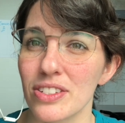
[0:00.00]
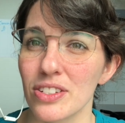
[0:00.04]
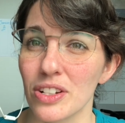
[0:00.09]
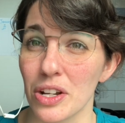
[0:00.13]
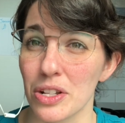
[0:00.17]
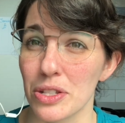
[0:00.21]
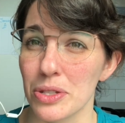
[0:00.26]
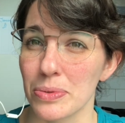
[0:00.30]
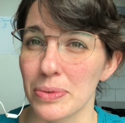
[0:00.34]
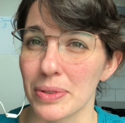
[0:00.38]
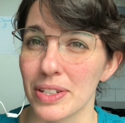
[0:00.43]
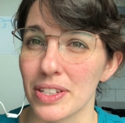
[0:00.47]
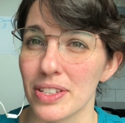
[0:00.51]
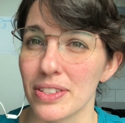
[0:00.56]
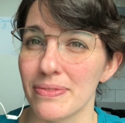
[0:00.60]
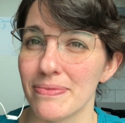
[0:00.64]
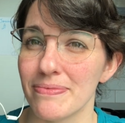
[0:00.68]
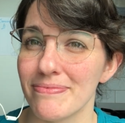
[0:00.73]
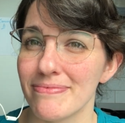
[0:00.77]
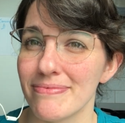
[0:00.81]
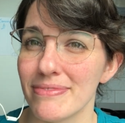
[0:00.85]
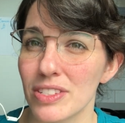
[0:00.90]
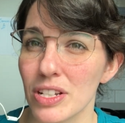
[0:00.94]
Joshua
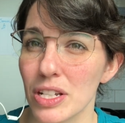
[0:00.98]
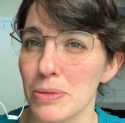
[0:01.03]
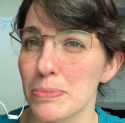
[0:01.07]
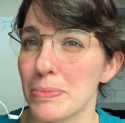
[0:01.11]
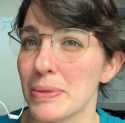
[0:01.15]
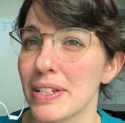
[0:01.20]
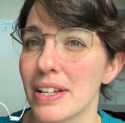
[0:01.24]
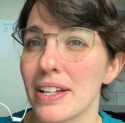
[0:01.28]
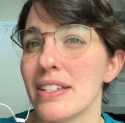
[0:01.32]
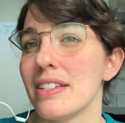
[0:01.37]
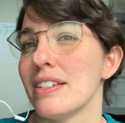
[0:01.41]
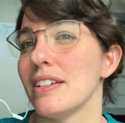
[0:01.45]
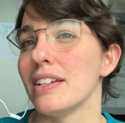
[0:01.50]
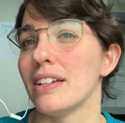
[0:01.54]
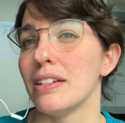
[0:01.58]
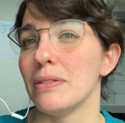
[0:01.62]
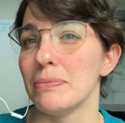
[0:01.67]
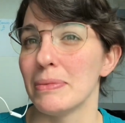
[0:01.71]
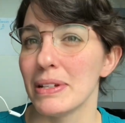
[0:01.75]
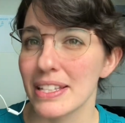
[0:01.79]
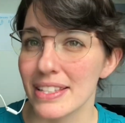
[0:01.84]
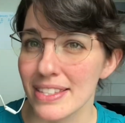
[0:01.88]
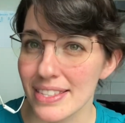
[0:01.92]
just because he
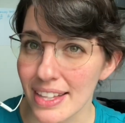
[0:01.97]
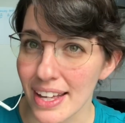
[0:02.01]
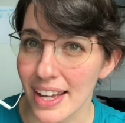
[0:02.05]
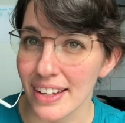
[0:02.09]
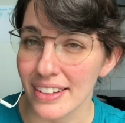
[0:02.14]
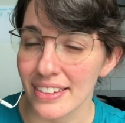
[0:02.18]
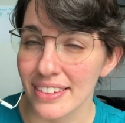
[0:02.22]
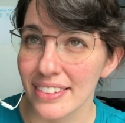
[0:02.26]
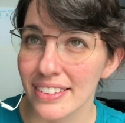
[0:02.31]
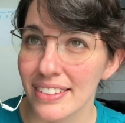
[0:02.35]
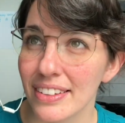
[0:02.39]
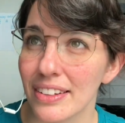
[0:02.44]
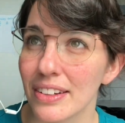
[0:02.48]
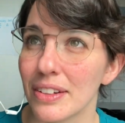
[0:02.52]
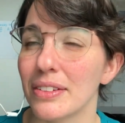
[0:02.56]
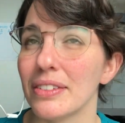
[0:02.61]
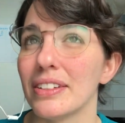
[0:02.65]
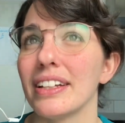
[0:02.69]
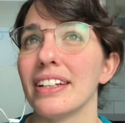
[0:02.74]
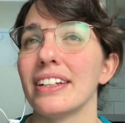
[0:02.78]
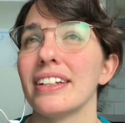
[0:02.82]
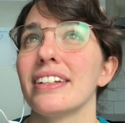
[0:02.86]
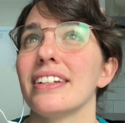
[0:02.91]
admits that, you know,
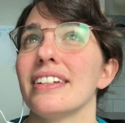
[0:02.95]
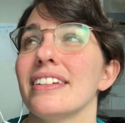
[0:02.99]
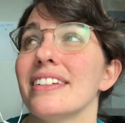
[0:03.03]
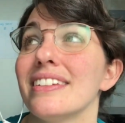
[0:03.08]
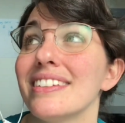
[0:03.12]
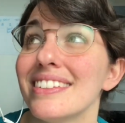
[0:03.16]
like,